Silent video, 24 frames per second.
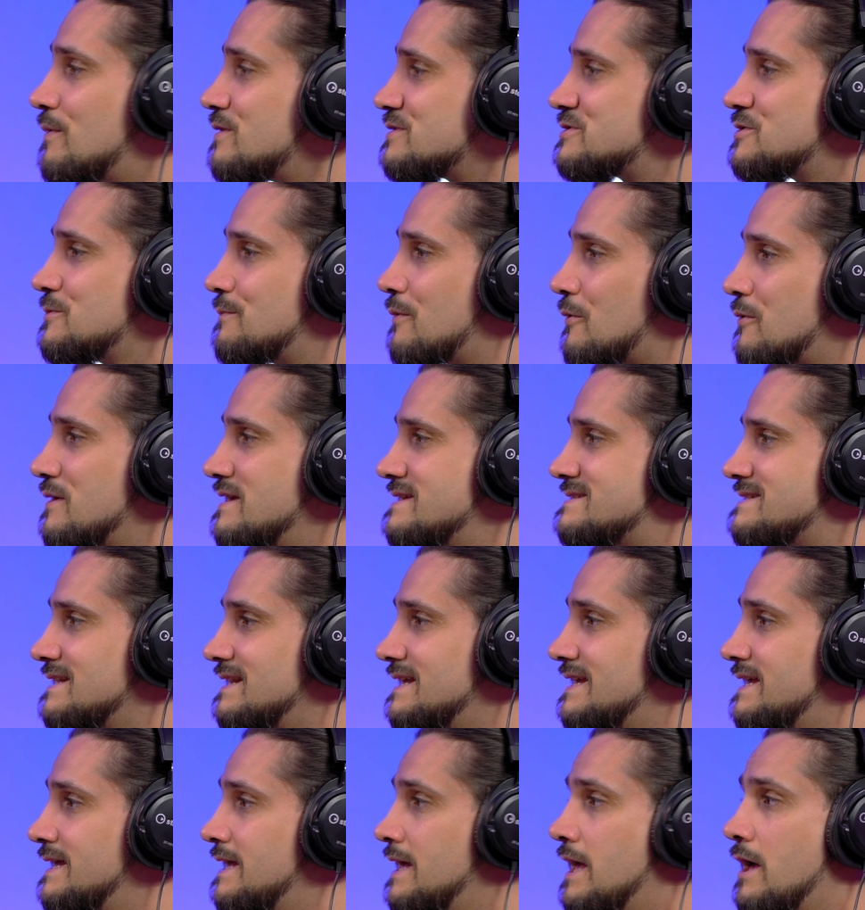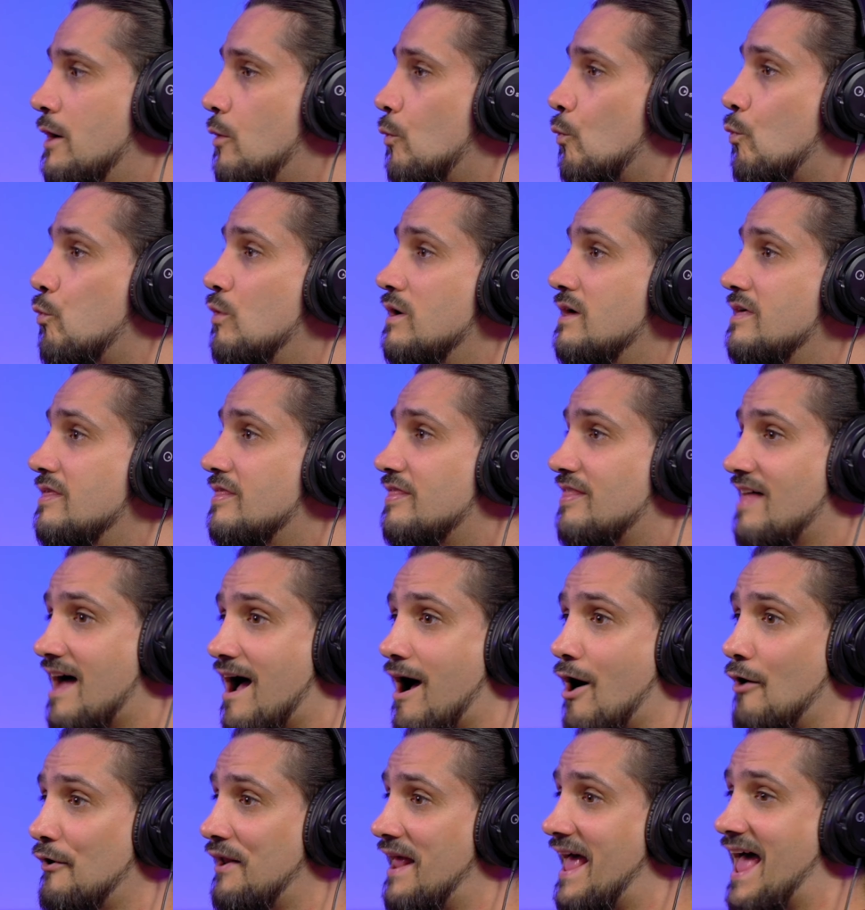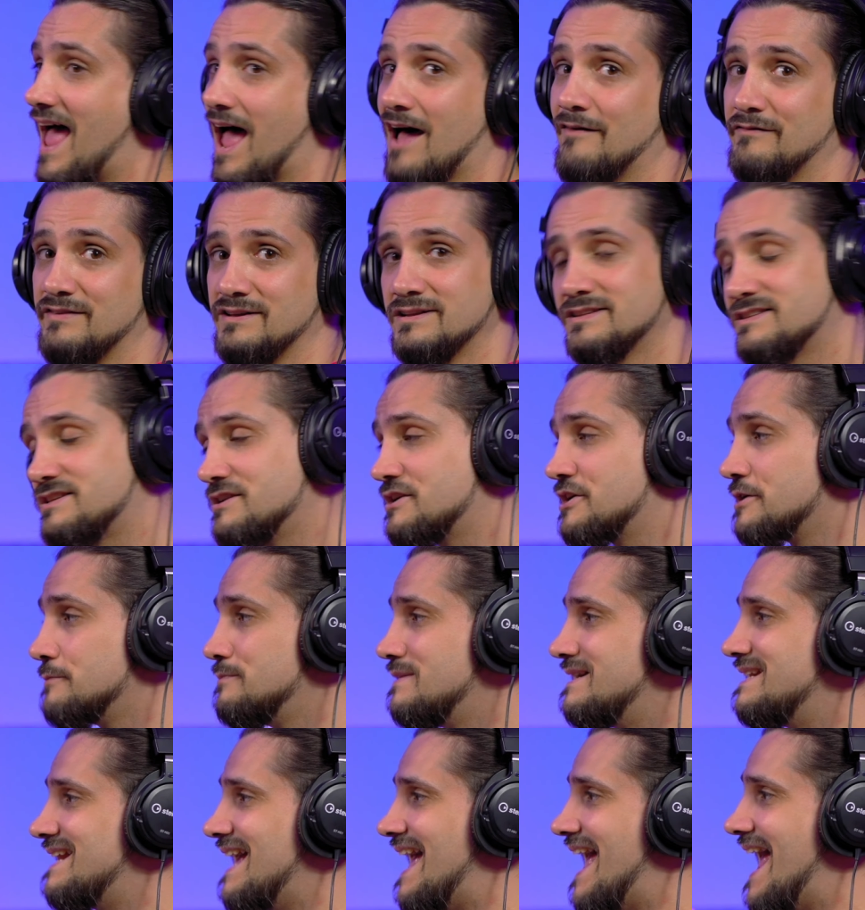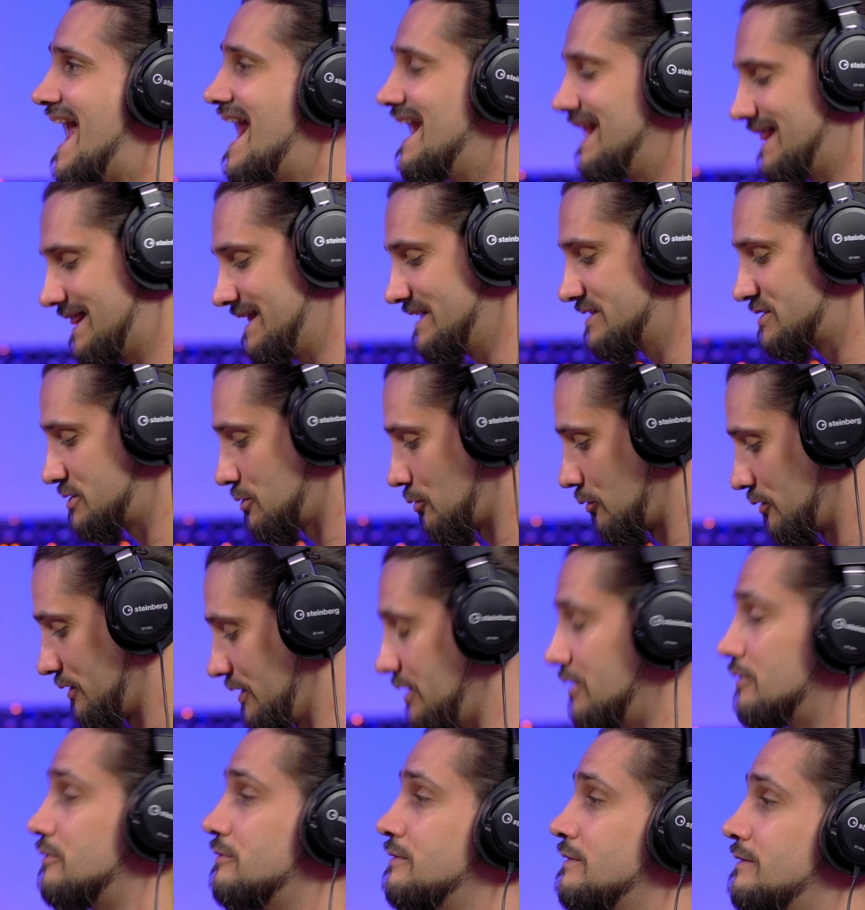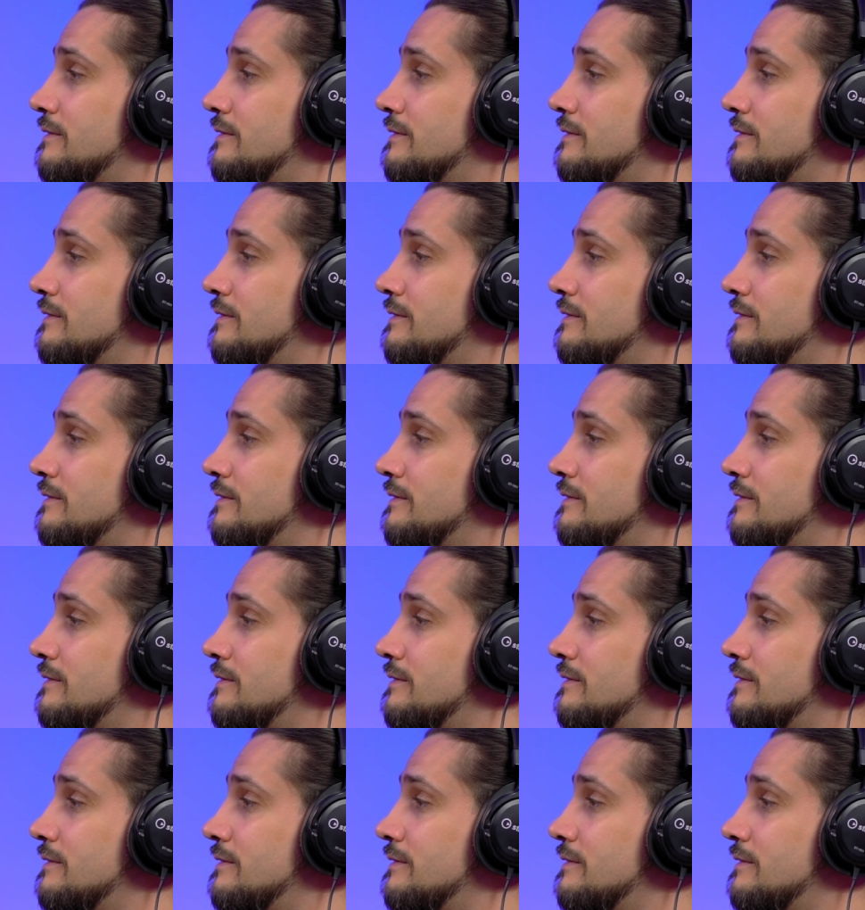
super easily without having to commit anything to audio.